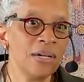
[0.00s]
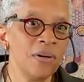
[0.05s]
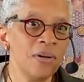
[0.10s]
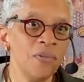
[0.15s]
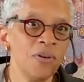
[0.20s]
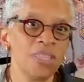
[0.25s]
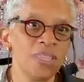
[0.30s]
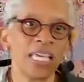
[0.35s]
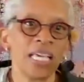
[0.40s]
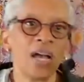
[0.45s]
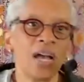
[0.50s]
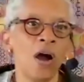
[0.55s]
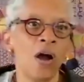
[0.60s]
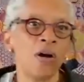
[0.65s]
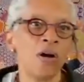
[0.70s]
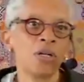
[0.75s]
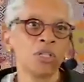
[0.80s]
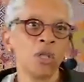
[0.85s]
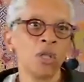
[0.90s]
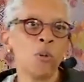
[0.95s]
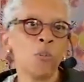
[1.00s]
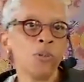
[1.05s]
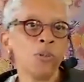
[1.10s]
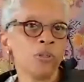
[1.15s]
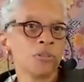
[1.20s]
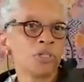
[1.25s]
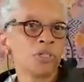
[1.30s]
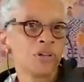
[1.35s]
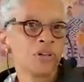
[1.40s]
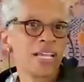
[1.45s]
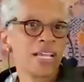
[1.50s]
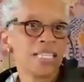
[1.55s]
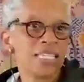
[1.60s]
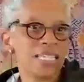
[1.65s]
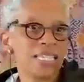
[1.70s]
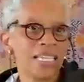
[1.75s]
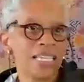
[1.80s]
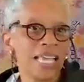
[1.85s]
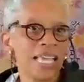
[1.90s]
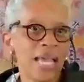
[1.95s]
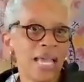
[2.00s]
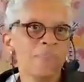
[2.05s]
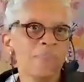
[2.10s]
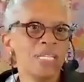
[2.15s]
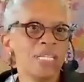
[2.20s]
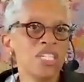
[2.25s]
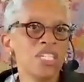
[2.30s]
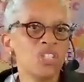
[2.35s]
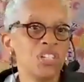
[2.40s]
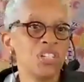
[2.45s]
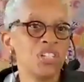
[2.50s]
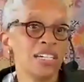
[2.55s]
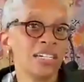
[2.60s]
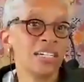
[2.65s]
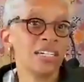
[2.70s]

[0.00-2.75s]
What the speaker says: what they call global transient amnesia.